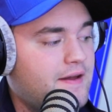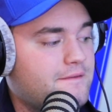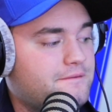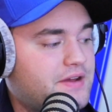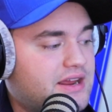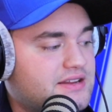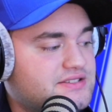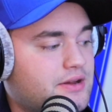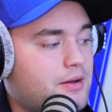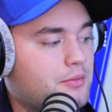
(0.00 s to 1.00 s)
fans,
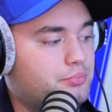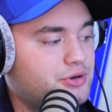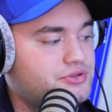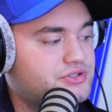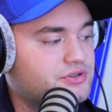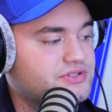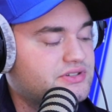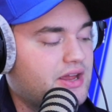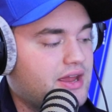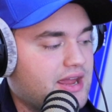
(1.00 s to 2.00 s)
boosters,
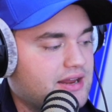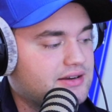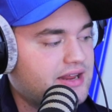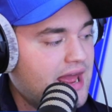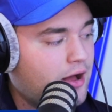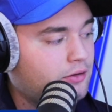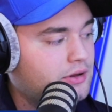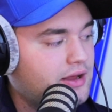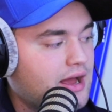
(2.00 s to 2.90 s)
and Cal.